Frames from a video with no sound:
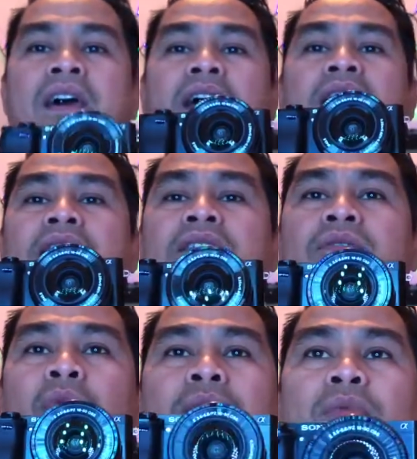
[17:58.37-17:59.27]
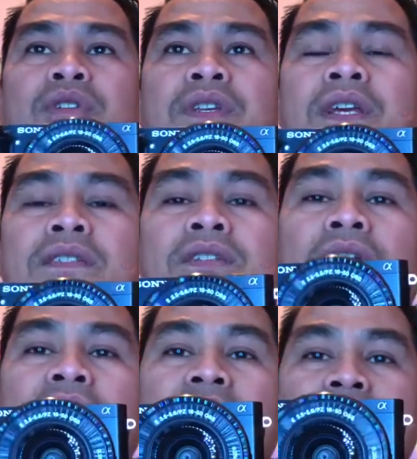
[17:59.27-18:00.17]
And one more thing, you
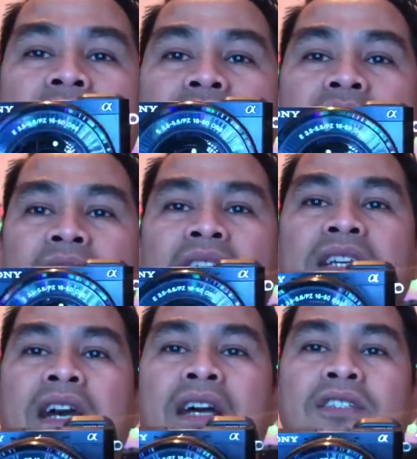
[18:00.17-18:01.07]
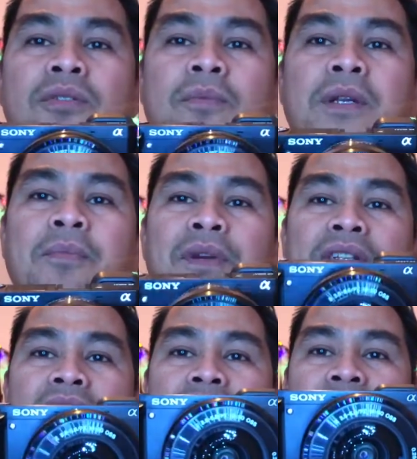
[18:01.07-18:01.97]
can attach any kinds of different